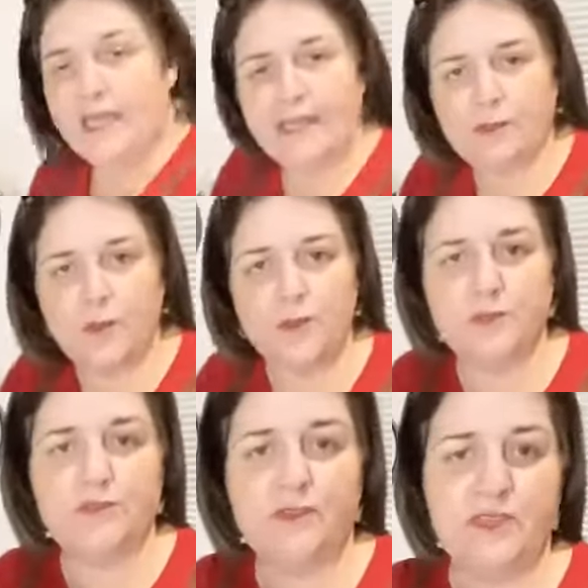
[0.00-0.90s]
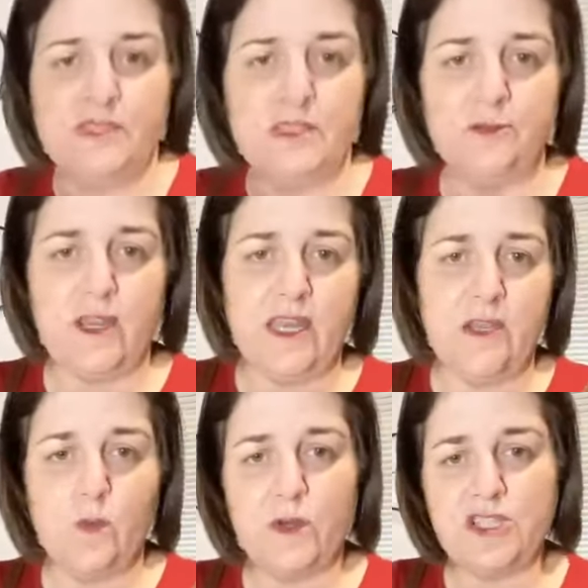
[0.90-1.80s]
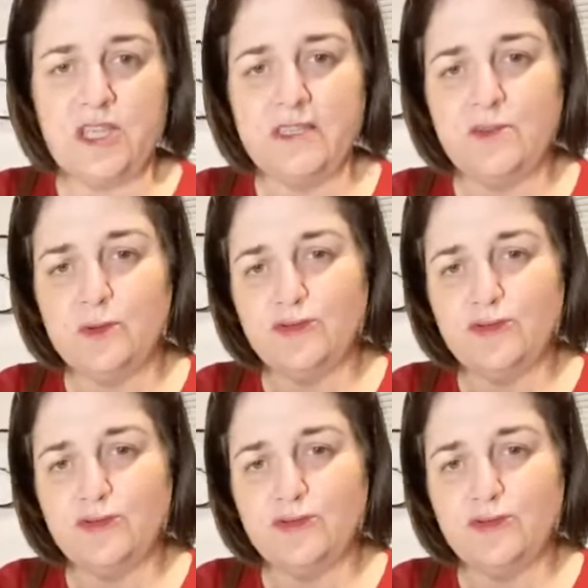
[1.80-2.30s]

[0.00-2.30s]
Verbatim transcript: it calls for this ingredient, which is your